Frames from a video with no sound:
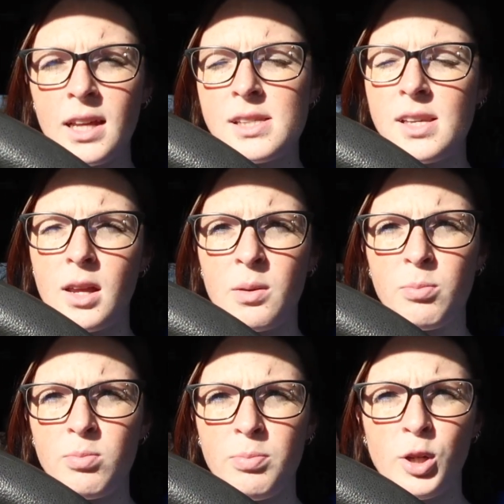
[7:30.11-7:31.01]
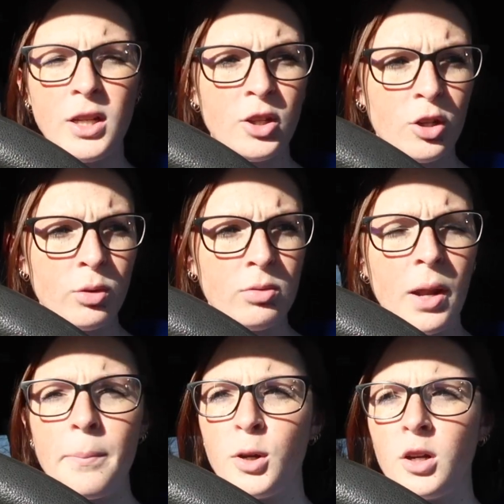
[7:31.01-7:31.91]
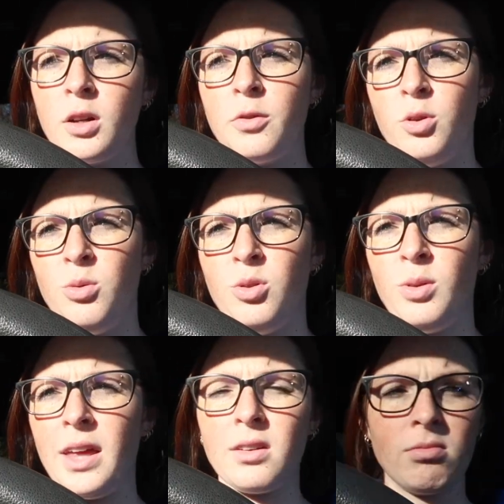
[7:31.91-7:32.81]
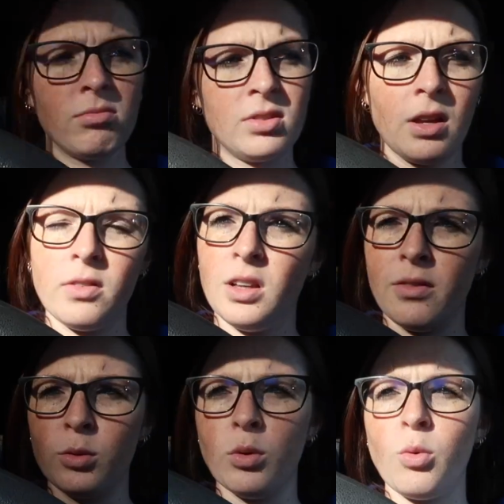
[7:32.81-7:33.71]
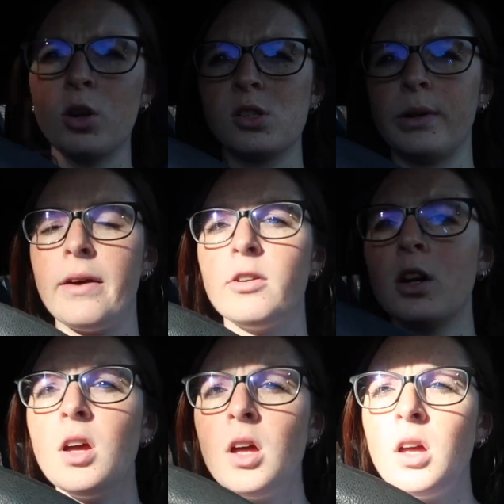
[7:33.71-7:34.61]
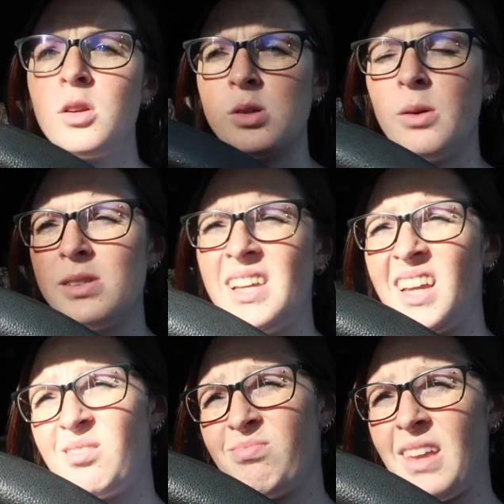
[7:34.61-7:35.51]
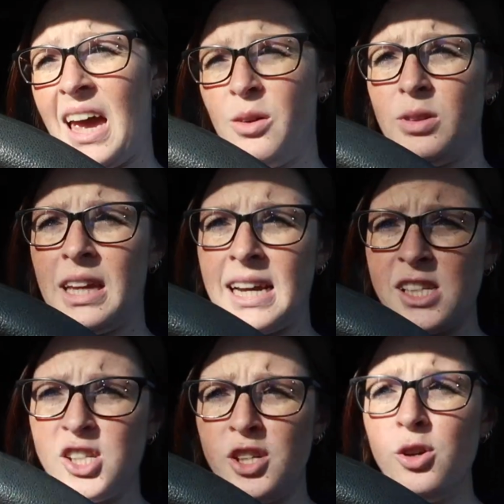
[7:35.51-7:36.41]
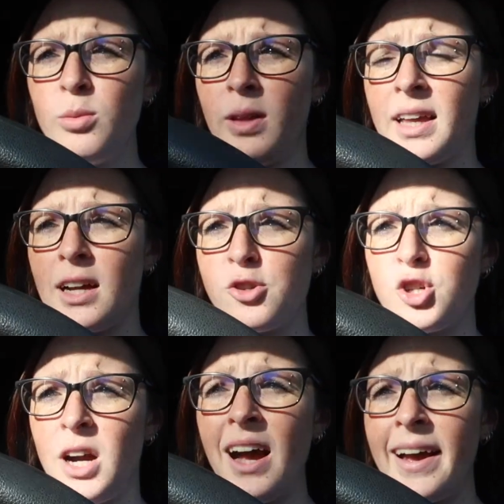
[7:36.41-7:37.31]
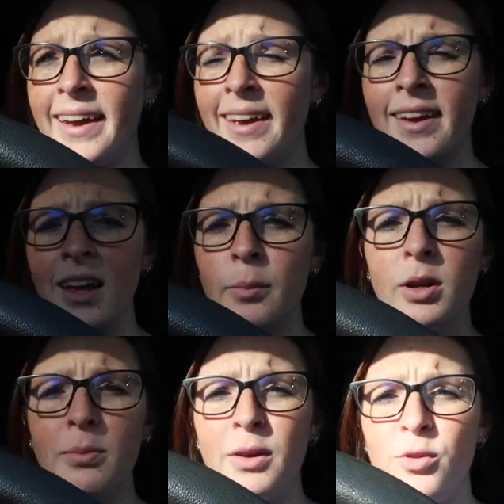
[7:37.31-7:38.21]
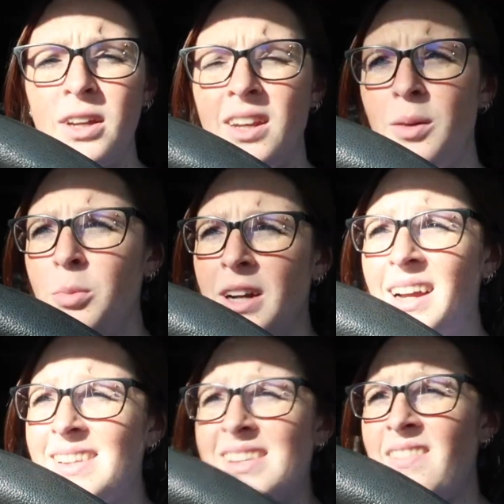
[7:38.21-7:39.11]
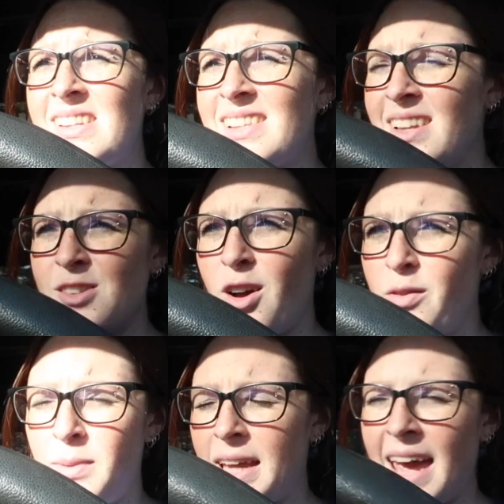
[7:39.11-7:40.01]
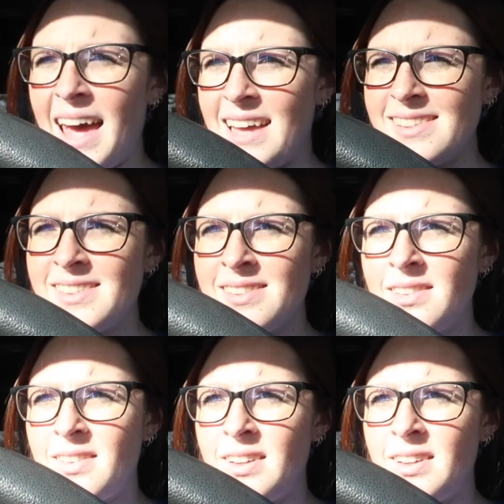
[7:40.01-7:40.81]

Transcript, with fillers: It's like put in your number if you do like 7-Eleven rewards or whatever. So I was like, I don't think I do, but like I'll try. Put in my friggin' number. I got seven cents off my gas.